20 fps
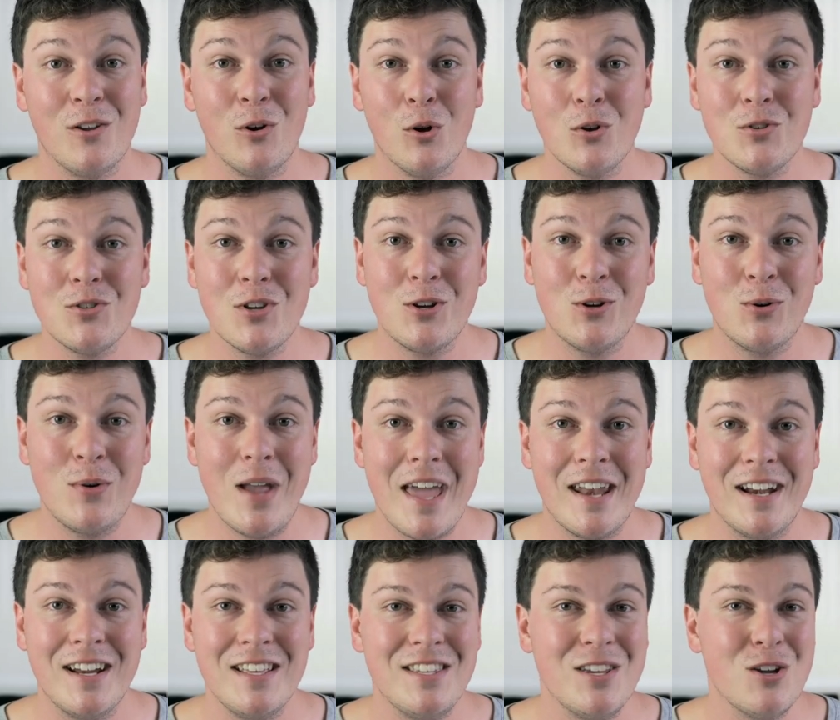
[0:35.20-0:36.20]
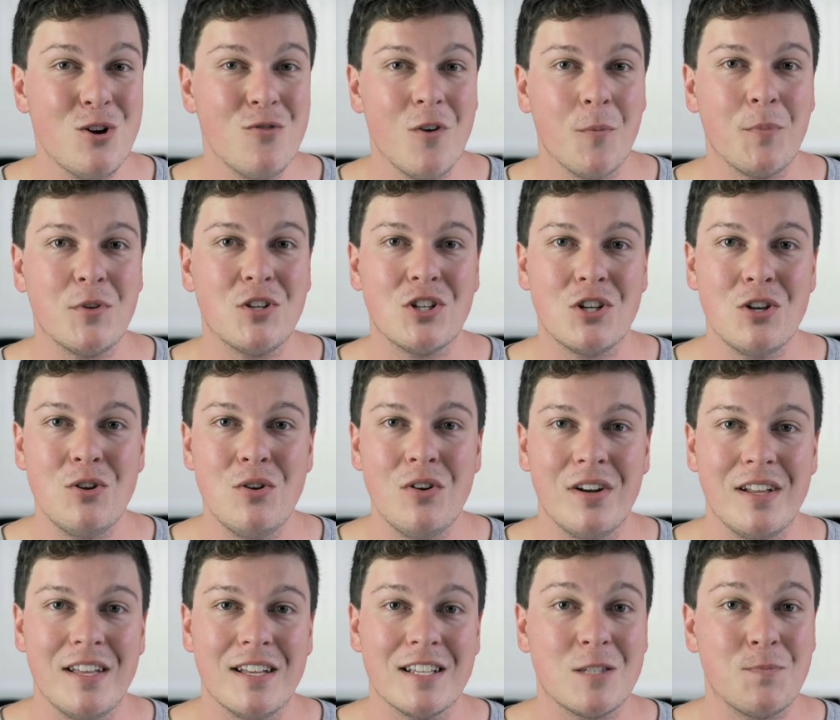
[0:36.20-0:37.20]
it also created a year of
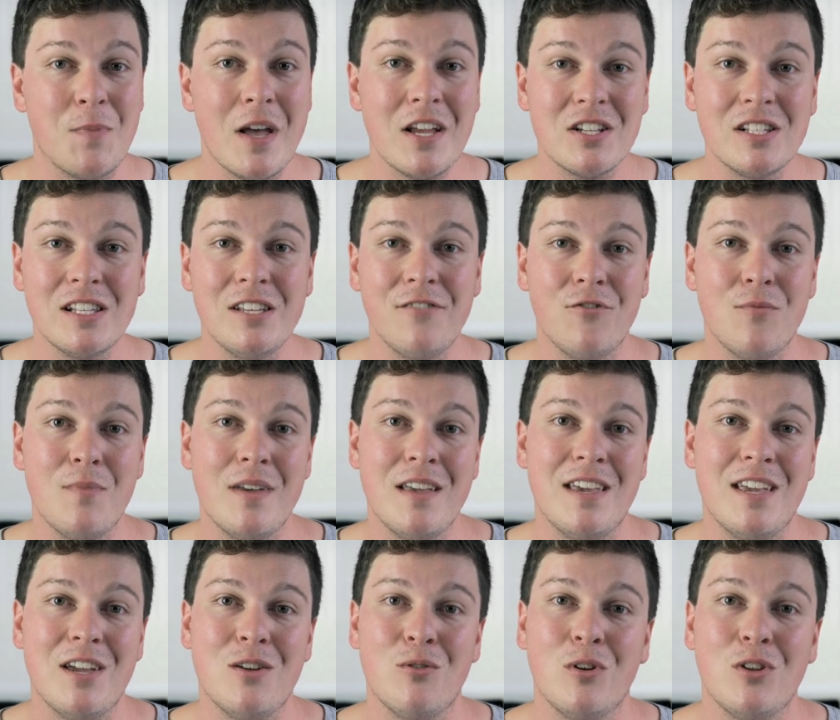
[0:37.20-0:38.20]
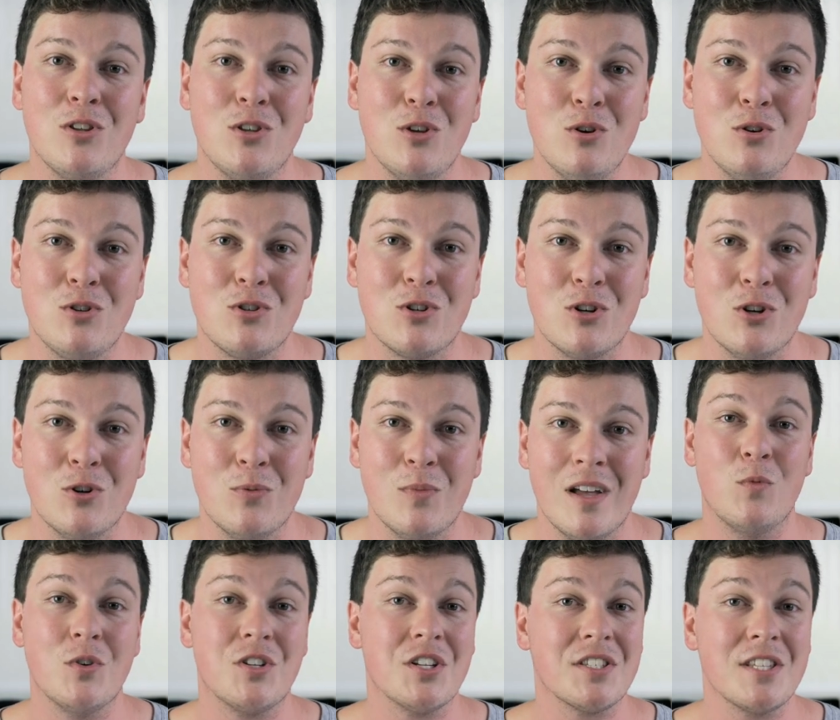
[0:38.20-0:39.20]
opportunity, especially for me here on YouTube,
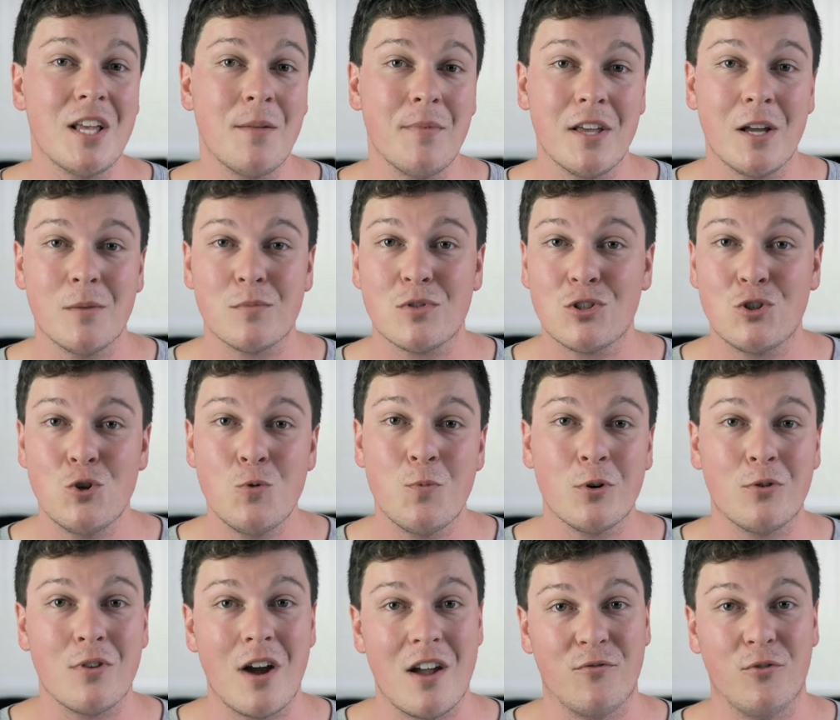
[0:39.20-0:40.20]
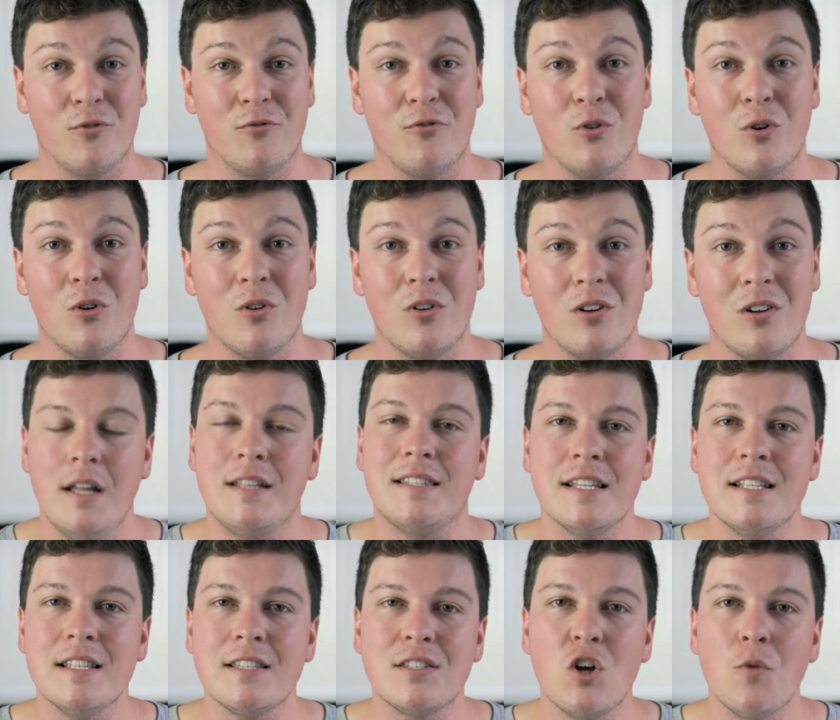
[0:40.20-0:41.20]
which is something I'm super grateful for. It
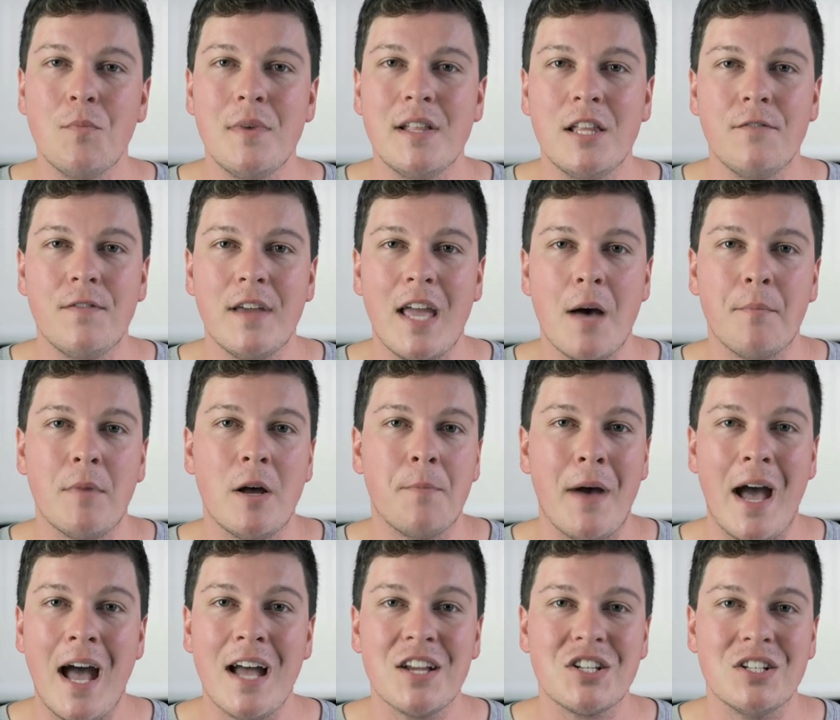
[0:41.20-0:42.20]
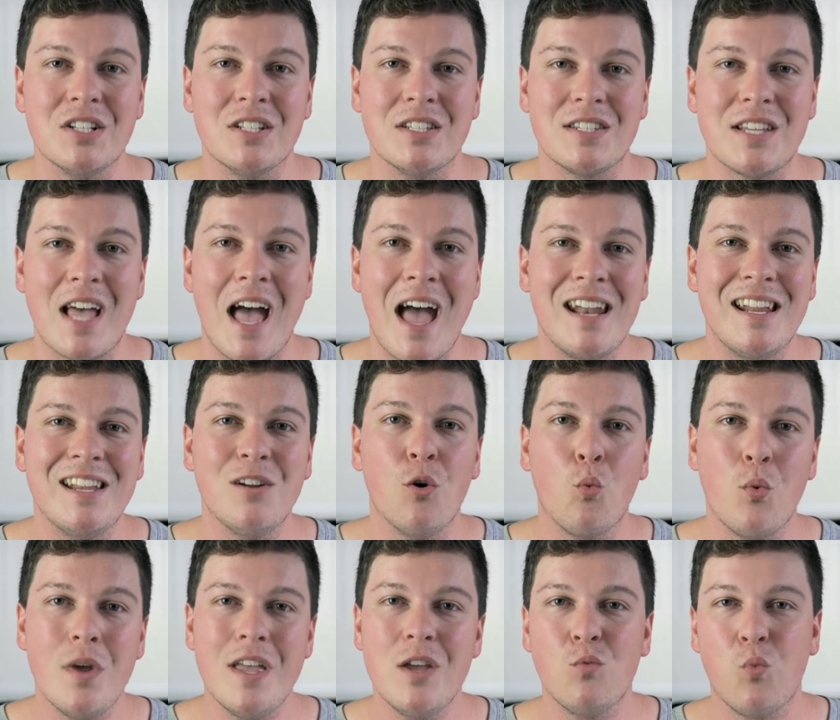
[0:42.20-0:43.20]
didn't stop me living out my passions, and in a
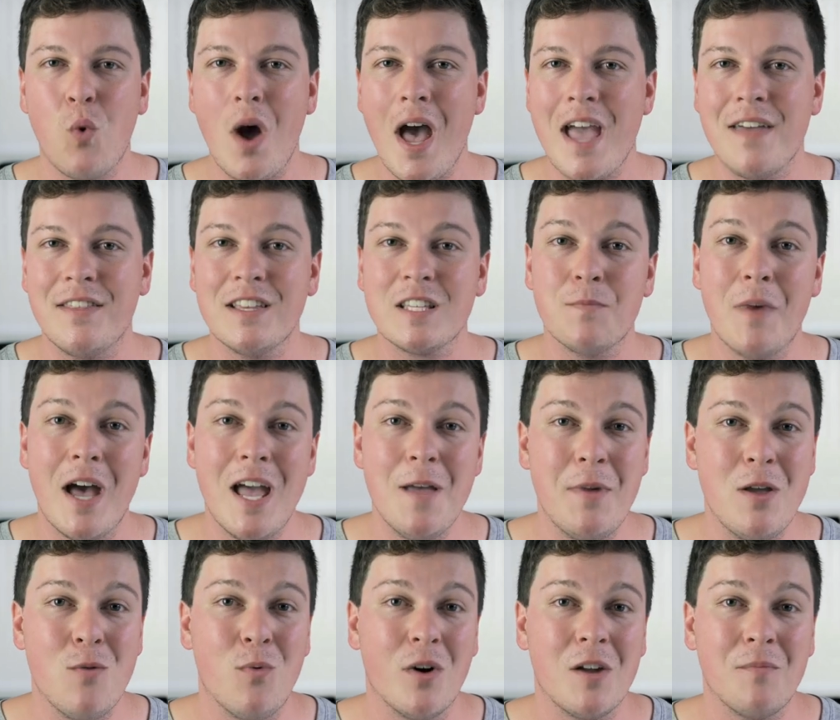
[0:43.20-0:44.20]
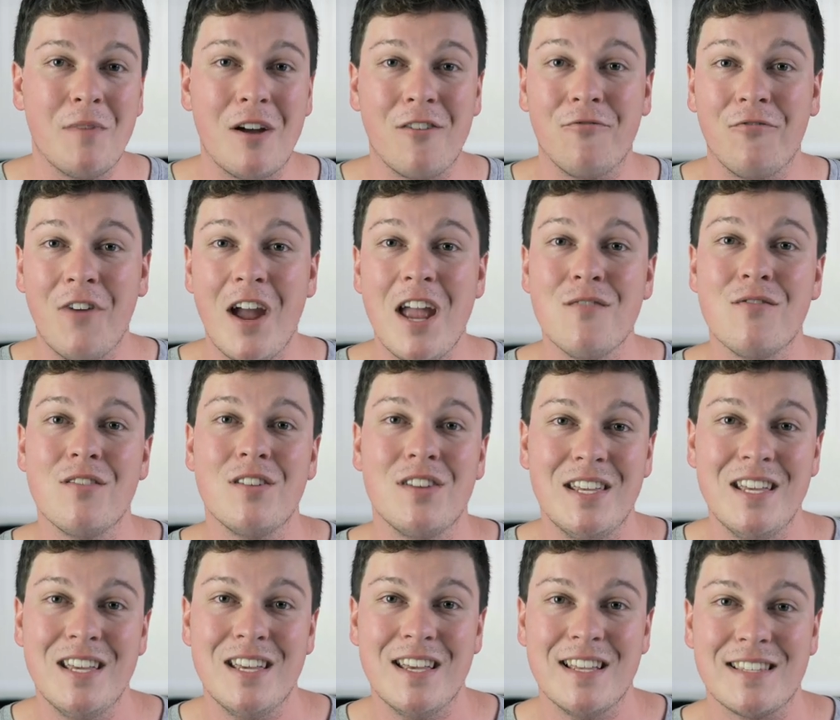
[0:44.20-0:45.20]
weird way, this may be one of my favorite
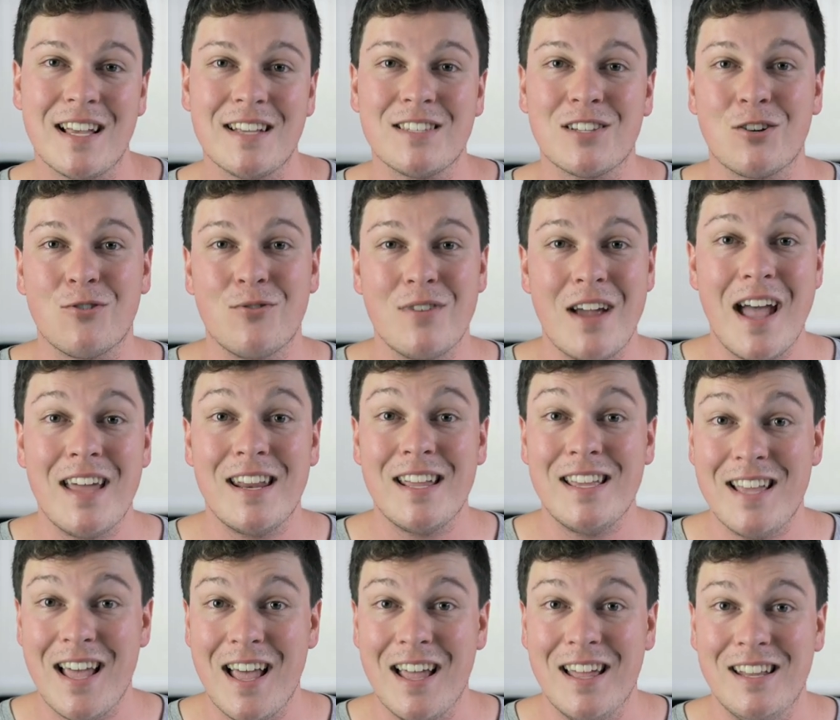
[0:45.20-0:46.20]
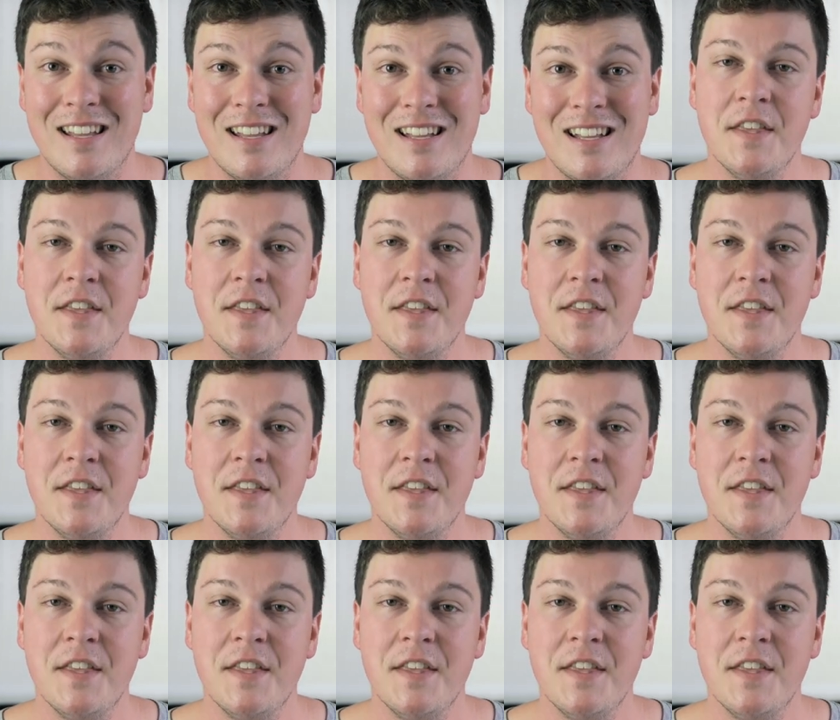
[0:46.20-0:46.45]
years as a creator yet.